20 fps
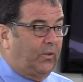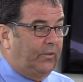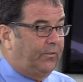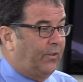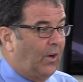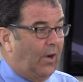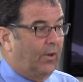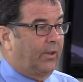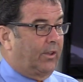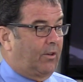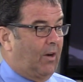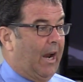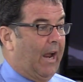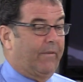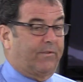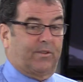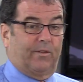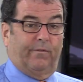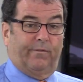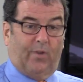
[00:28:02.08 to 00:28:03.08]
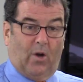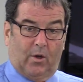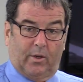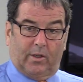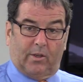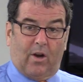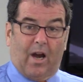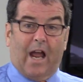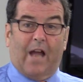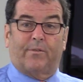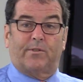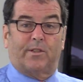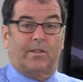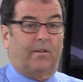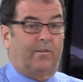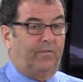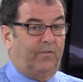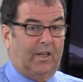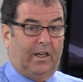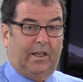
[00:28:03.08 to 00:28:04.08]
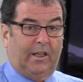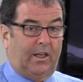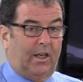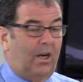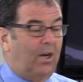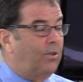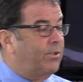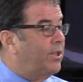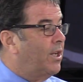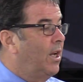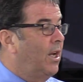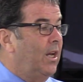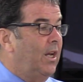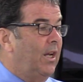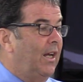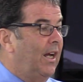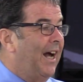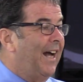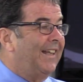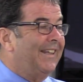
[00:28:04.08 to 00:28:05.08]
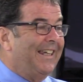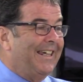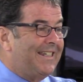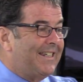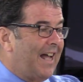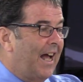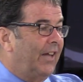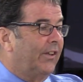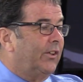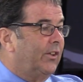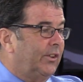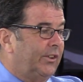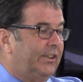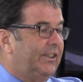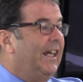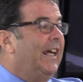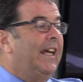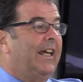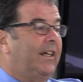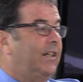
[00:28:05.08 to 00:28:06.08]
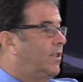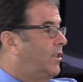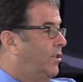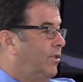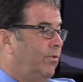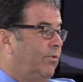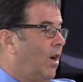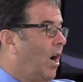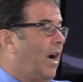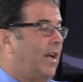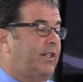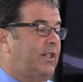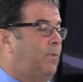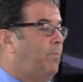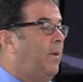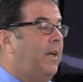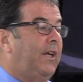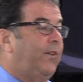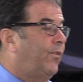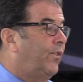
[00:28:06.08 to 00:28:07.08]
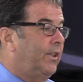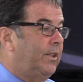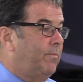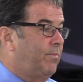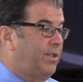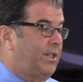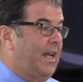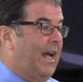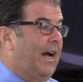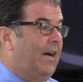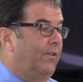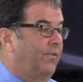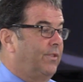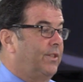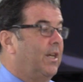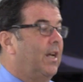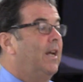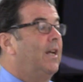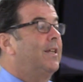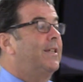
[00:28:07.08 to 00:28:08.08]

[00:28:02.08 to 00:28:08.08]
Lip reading: for photographs. Photographs, videos, these other things do not speak for themselves.